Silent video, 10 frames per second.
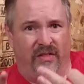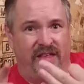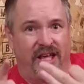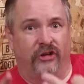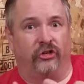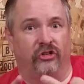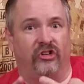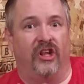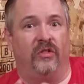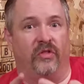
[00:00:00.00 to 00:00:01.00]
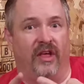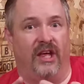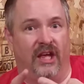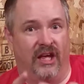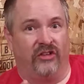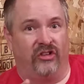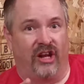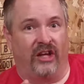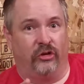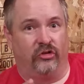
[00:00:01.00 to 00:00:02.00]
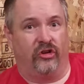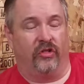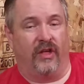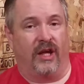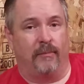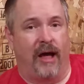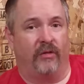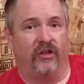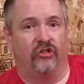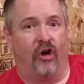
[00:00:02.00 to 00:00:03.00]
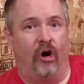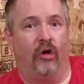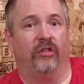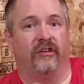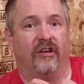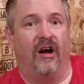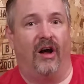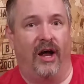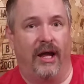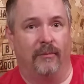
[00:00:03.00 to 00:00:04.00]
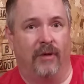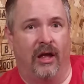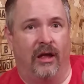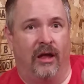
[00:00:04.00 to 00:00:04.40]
The interesting thing is, and I used to think about this all the time,